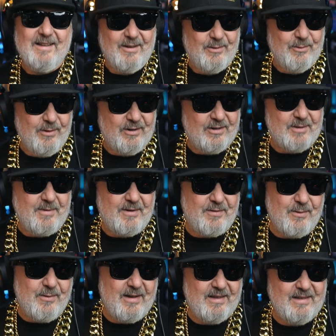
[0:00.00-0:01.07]
Welcome
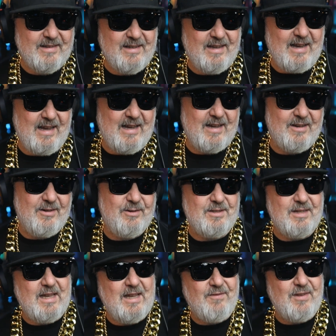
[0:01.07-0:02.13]
everyone. Good
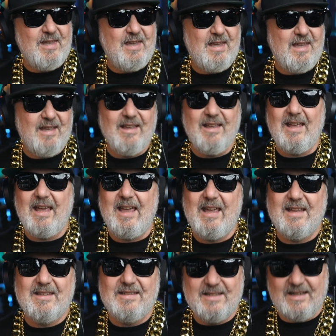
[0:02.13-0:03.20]
to have you here.
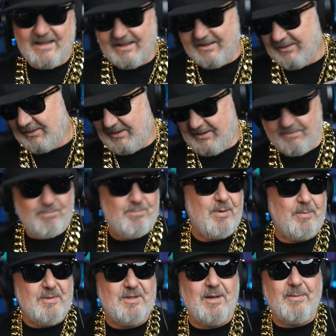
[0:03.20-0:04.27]
And look,
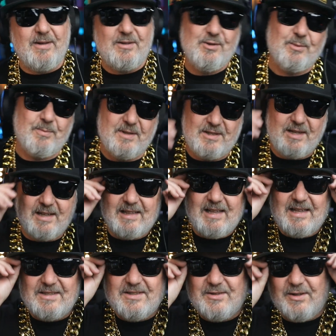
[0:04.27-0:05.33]
probably time I took my
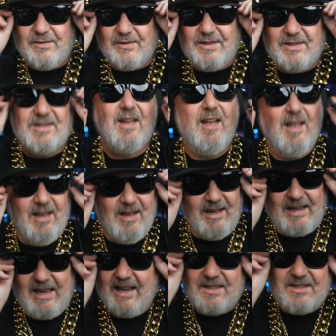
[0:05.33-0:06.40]
sunglasses off because I
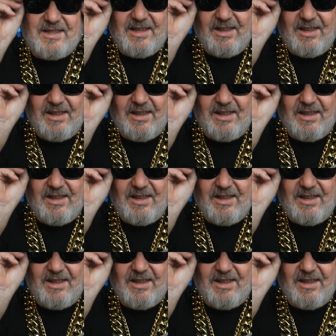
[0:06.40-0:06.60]
can't see a